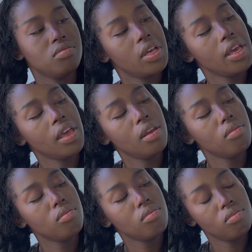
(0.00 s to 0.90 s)

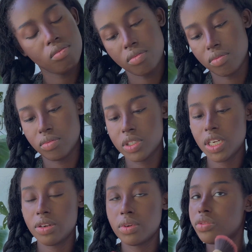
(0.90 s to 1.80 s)
in
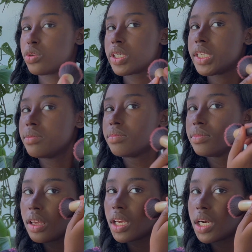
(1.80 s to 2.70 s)
shade 140.
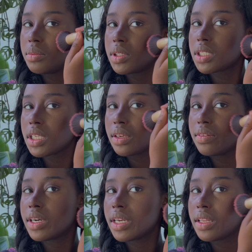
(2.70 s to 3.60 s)
And I'm just like
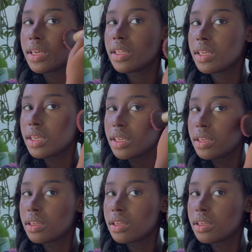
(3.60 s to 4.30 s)
very lightly